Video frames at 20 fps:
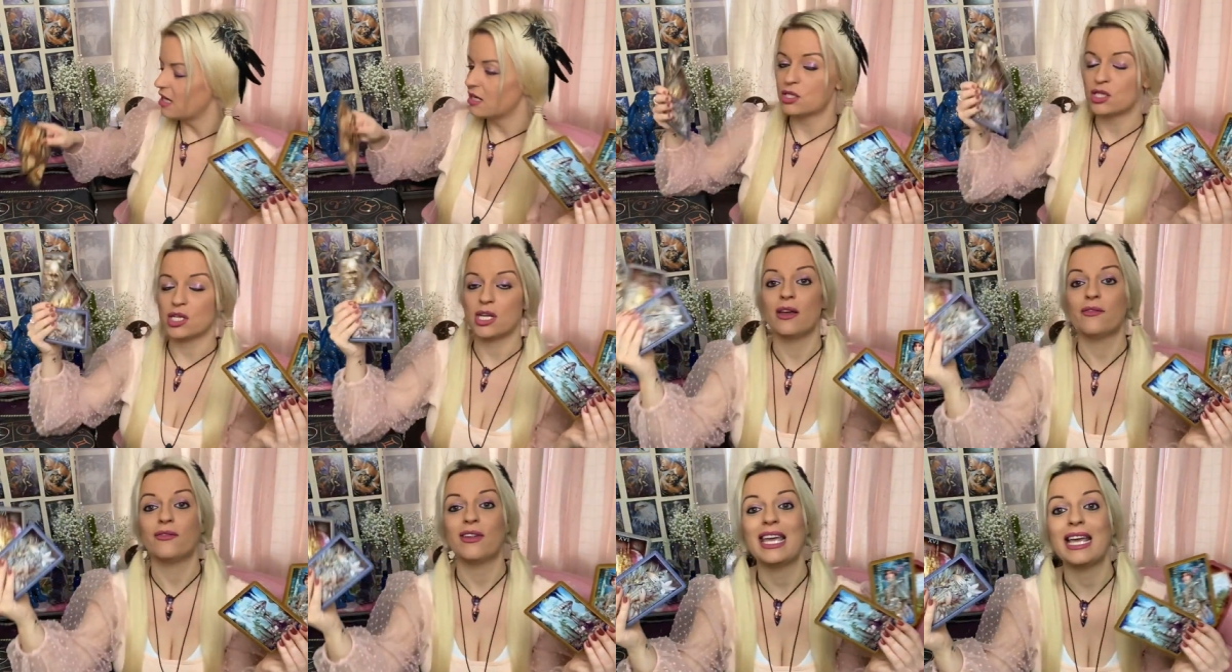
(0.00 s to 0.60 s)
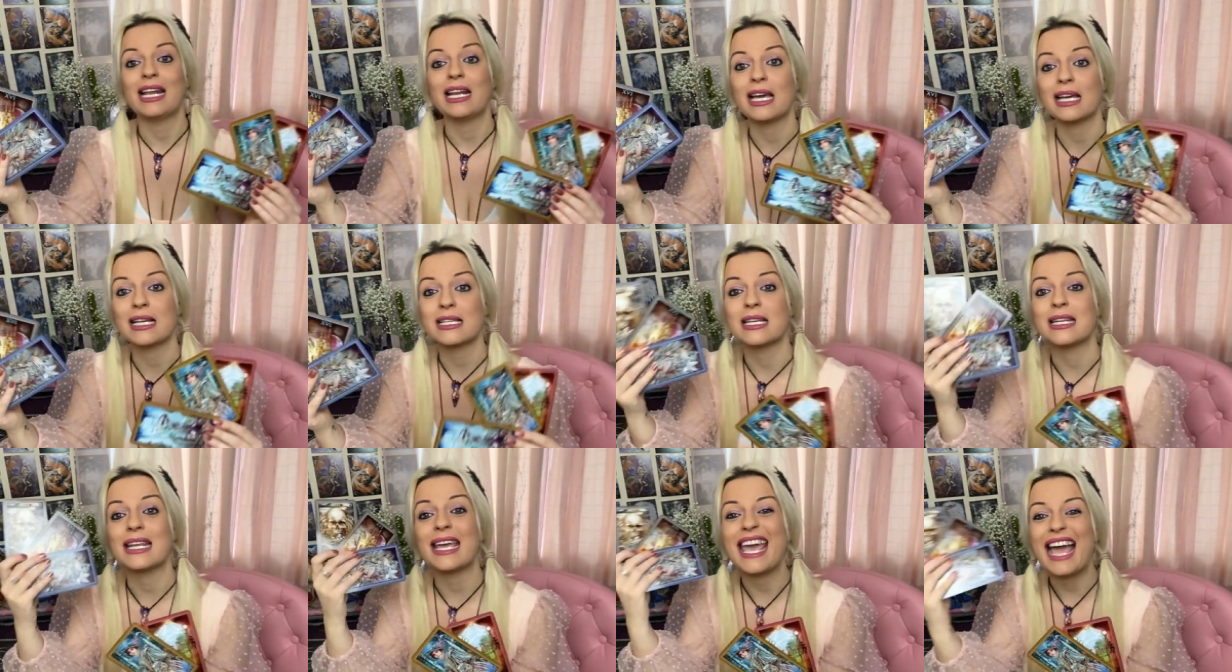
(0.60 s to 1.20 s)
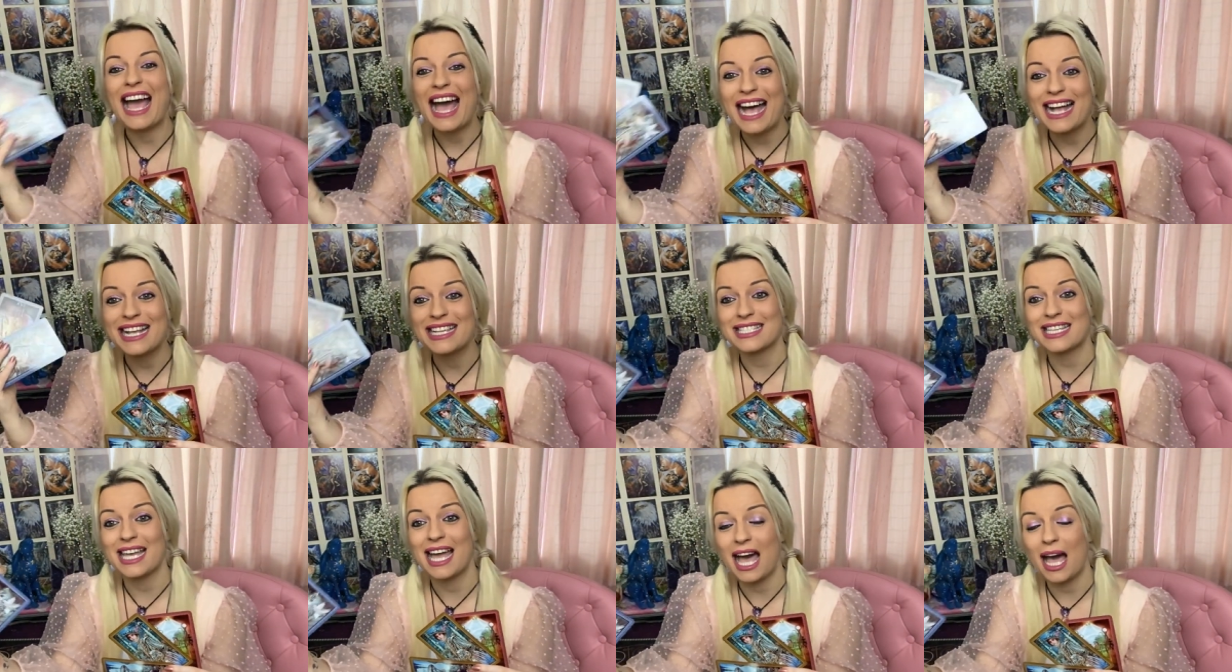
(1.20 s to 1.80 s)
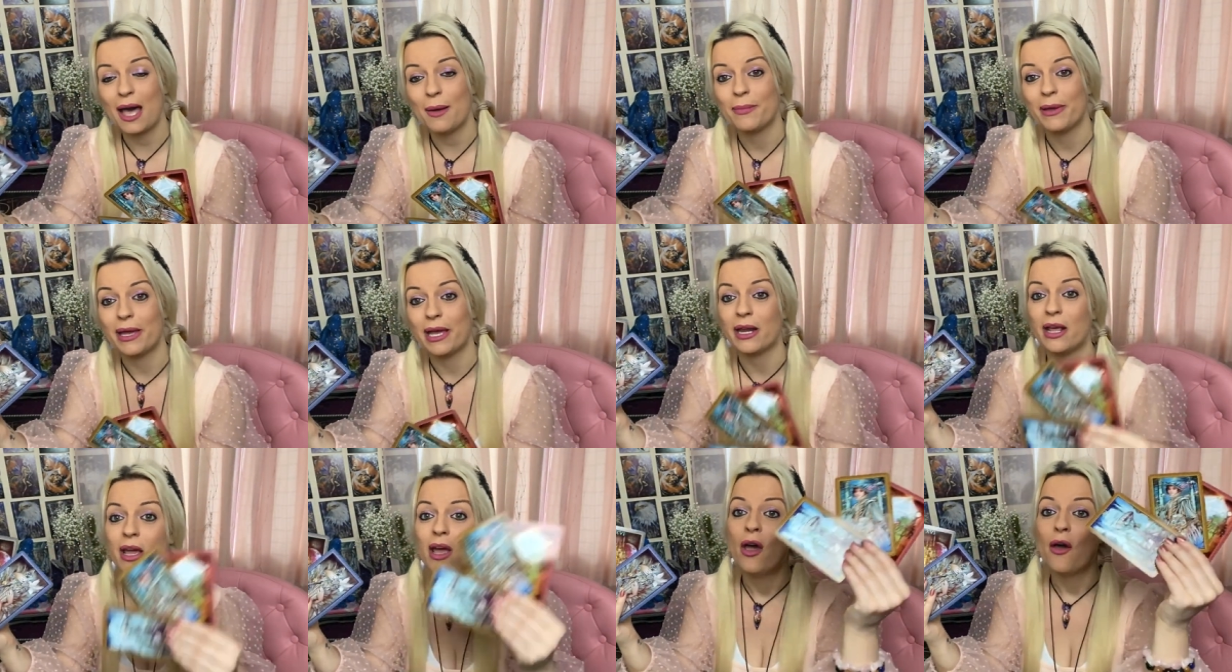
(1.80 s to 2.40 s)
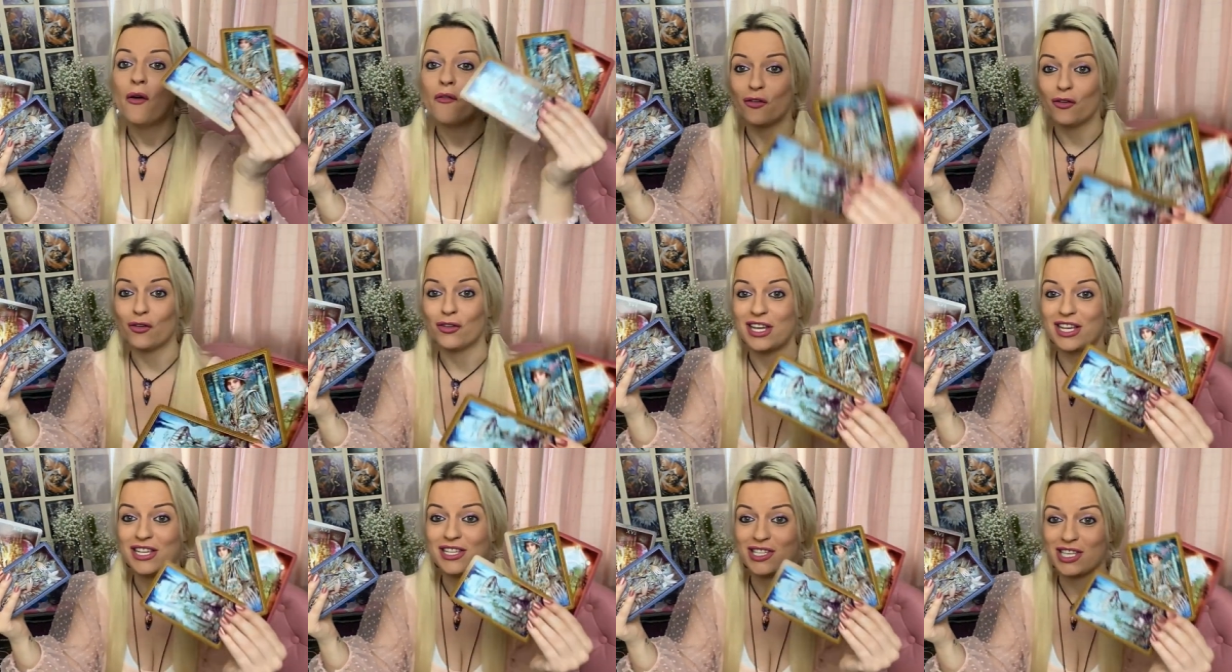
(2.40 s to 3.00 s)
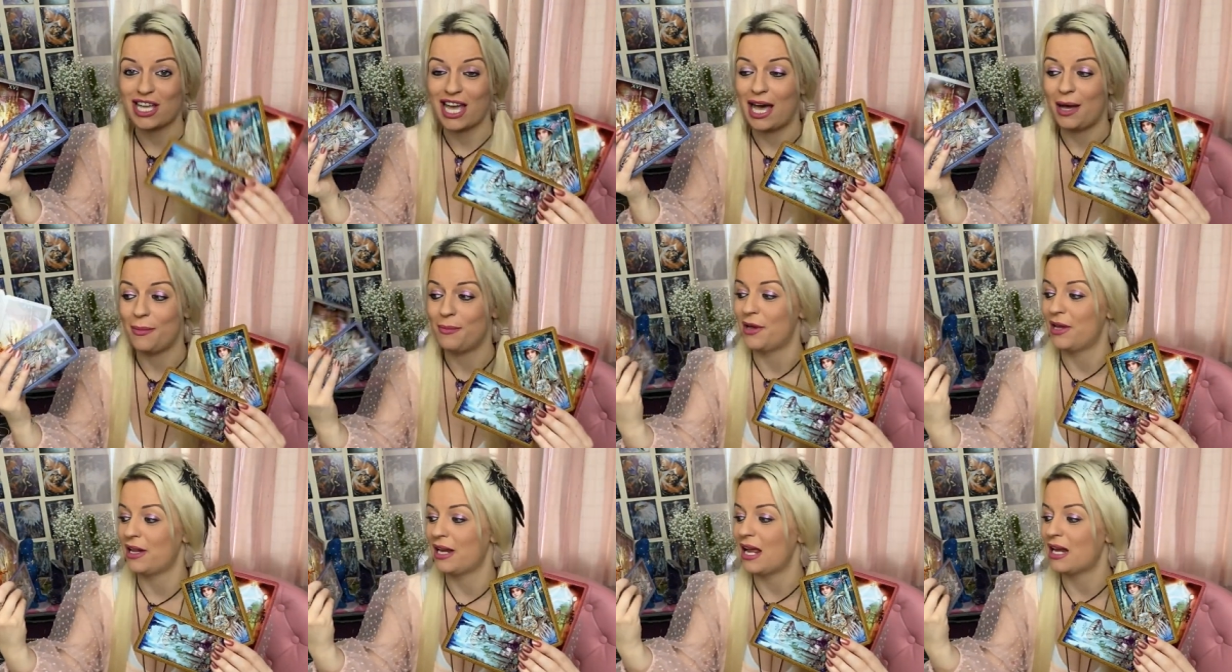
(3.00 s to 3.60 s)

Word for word: energy over here, like I said, it has to happen for this to happen.